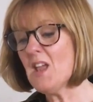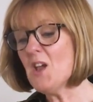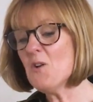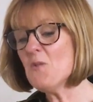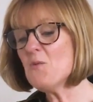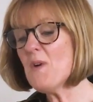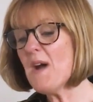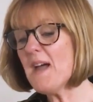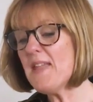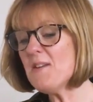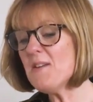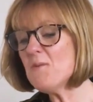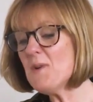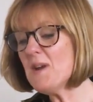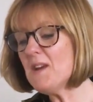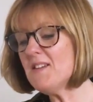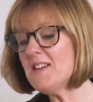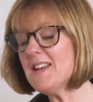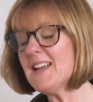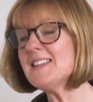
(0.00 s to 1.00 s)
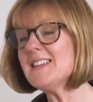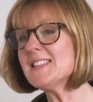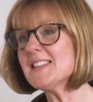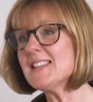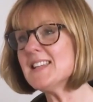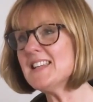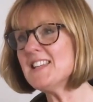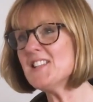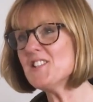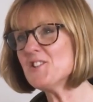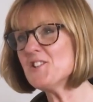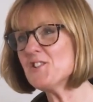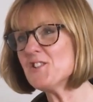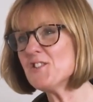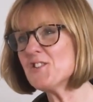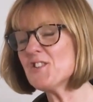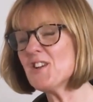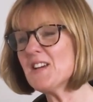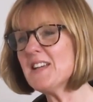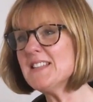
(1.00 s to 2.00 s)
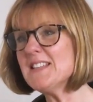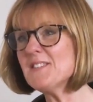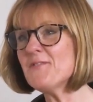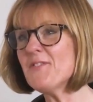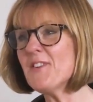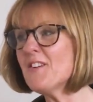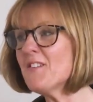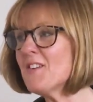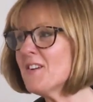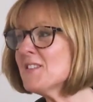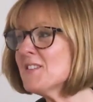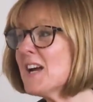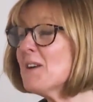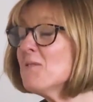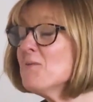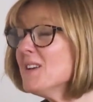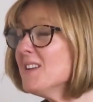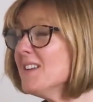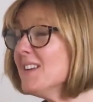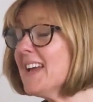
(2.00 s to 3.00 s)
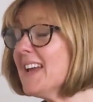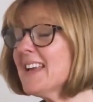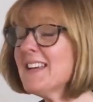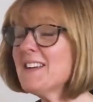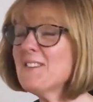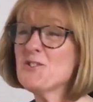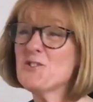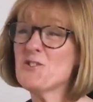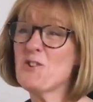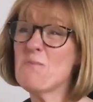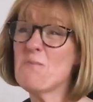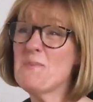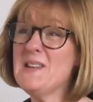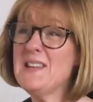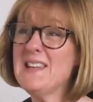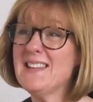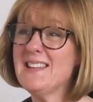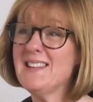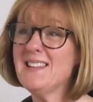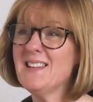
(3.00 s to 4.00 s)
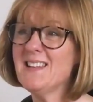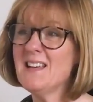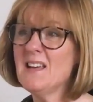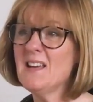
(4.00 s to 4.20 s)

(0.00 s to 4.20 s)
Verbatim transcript: Whether we're in isolation just trying to figure out how we're going to get our shopping in,